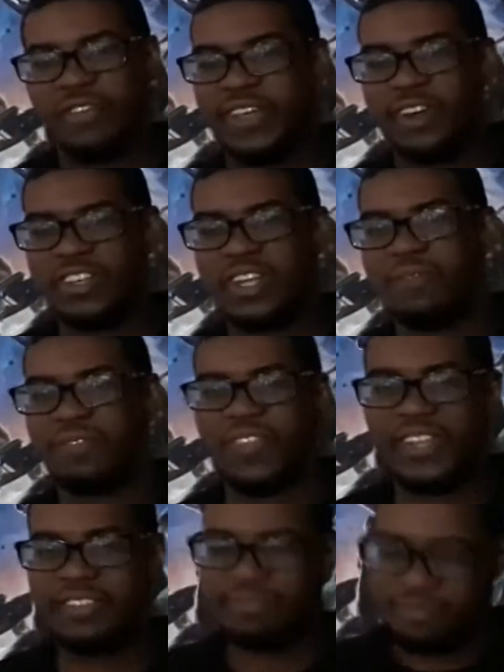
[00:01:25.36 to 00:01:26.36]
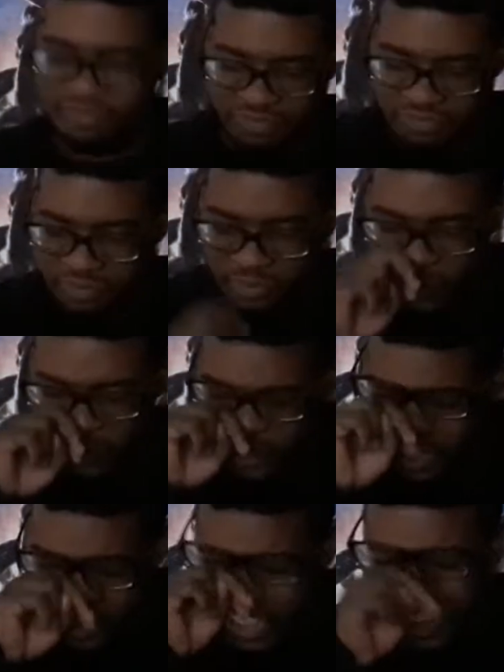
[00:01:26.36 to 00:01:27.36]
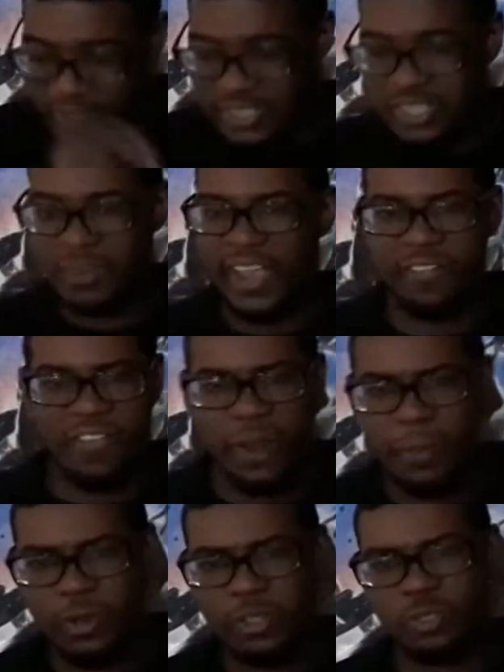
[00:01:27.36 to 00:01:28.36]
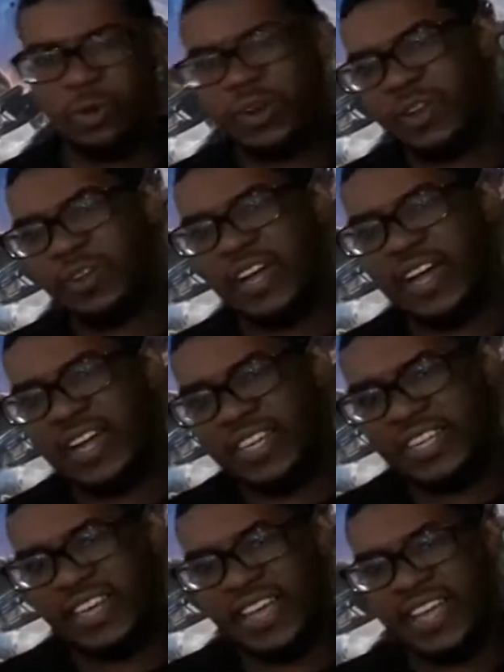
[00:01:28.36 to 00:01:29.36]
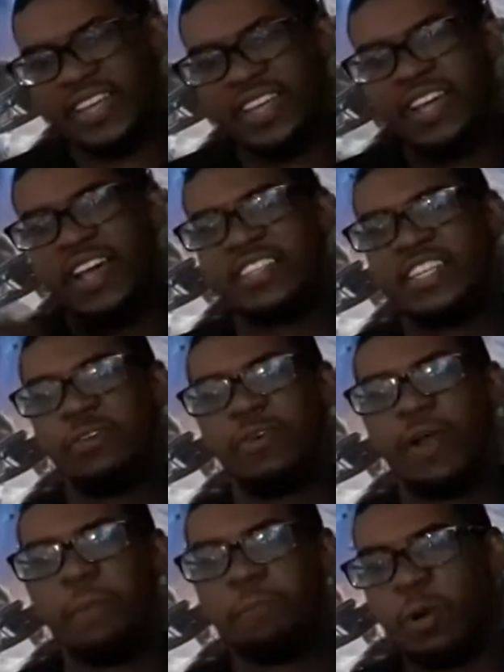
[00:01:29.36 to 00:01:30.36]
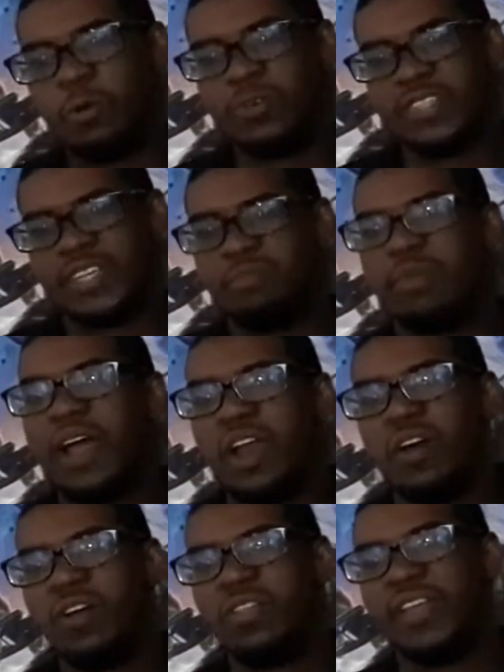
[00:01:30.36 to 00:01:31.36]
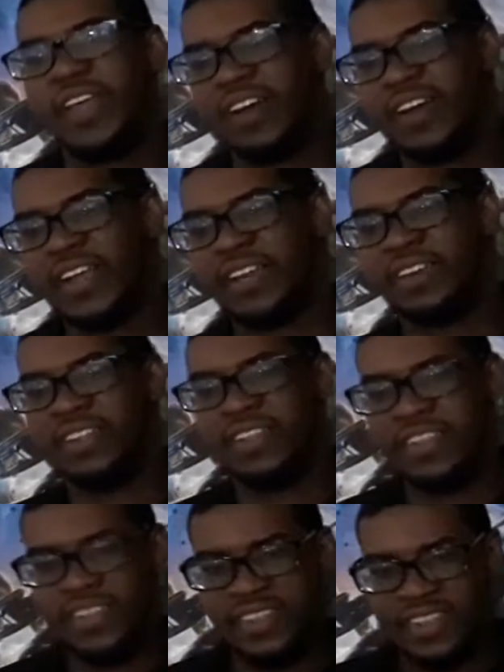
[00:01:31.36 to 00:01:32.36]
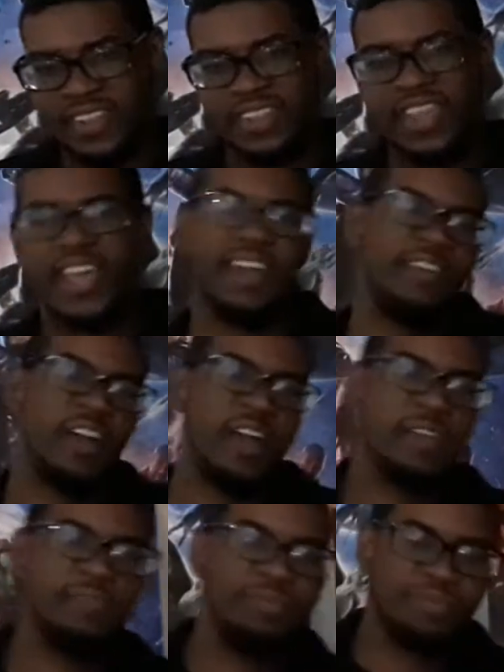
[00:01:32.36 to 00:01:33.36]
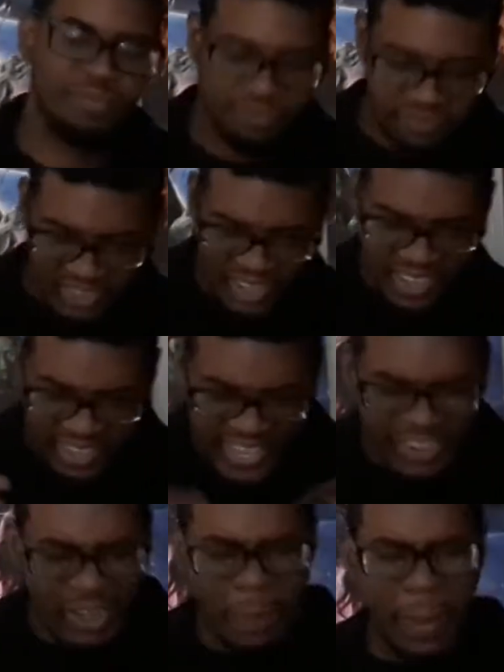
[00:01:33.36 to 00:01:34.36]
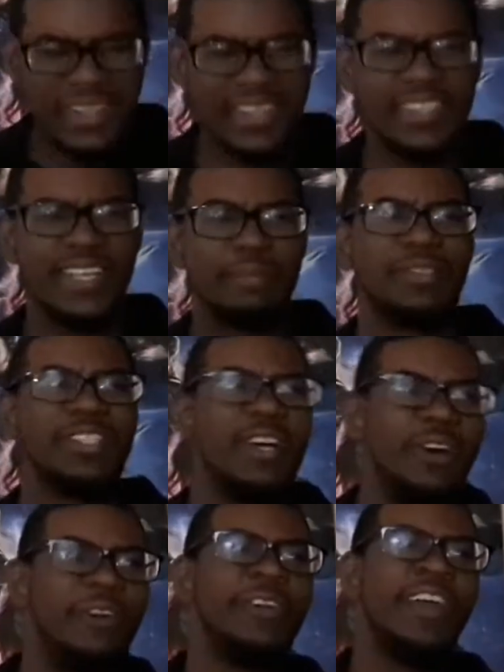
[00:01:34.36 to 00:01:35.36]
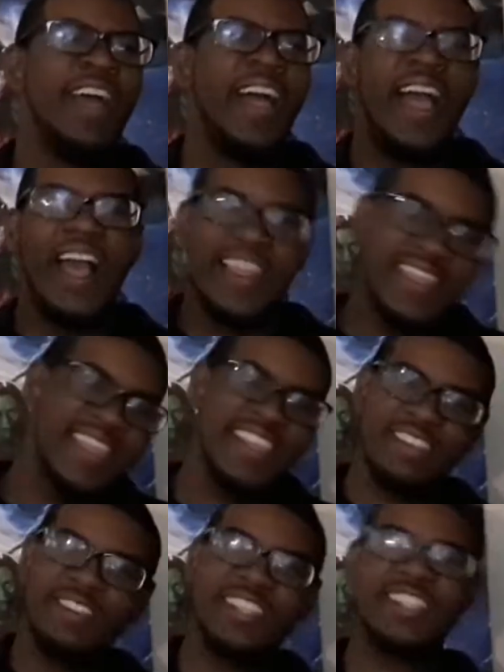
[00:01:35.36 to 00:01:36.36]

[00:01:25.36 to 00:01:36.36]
it or something. So yeah, follow me on Twitter, you guys, and like see what I'm posting about on there. And yeah, anyway, back to this episode. This was